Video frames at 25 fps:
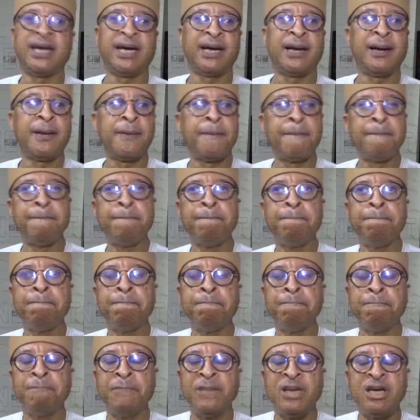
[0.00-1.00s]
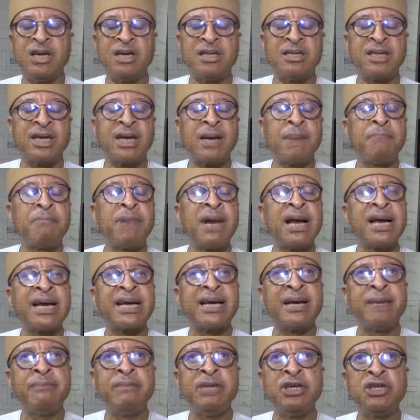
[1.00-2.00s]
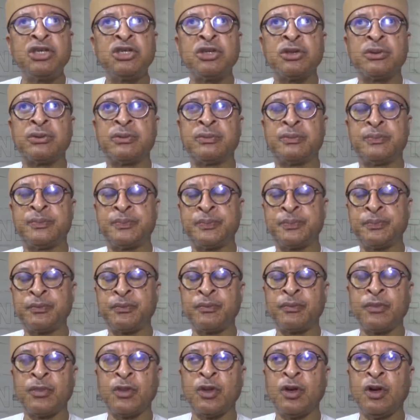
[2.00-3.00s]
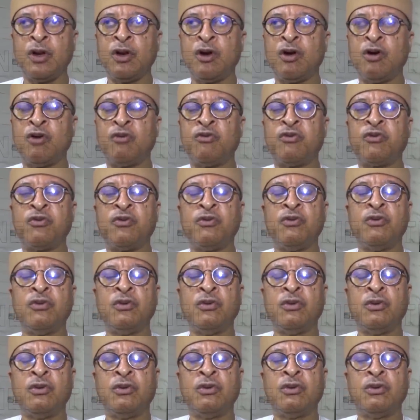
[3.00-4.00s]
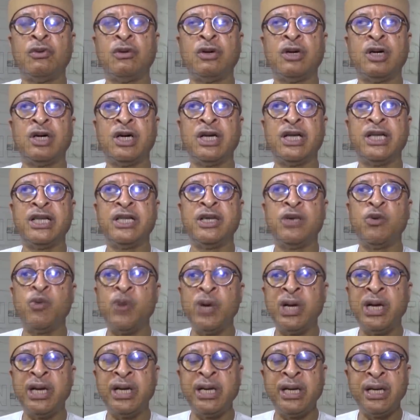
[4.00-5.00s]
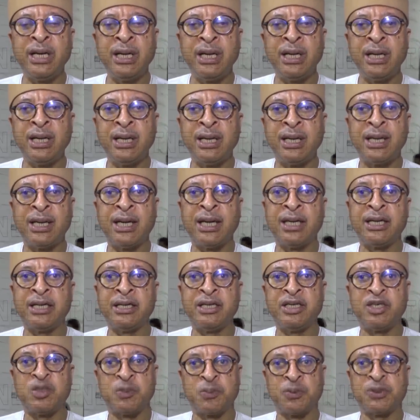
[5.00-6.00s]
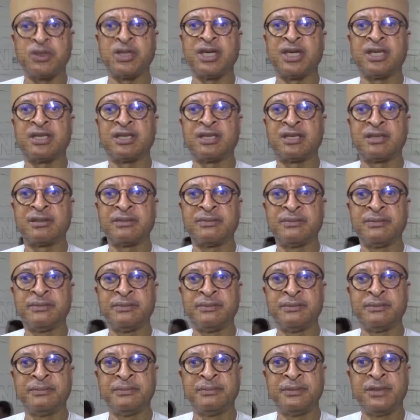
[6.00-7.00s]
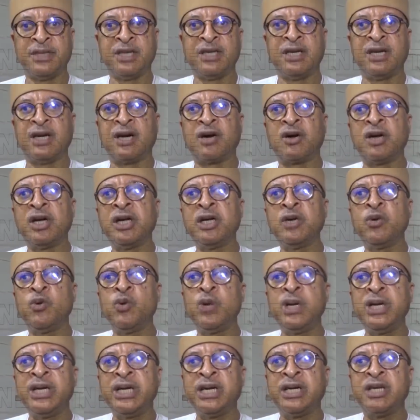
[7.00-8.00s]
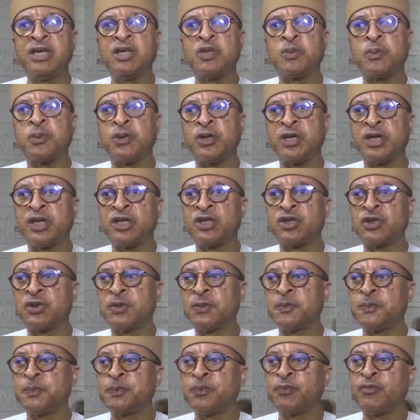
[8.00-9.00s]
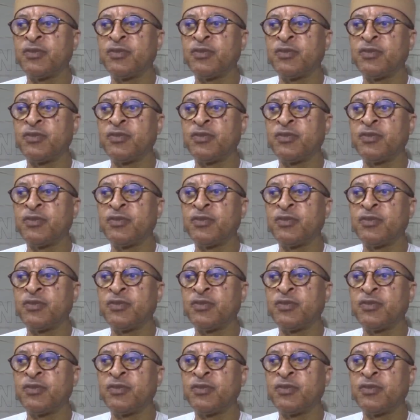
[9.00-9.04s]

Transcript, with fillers: here is an amalgamation of the willing and the dispossessed. I call them the willing and dispossessed.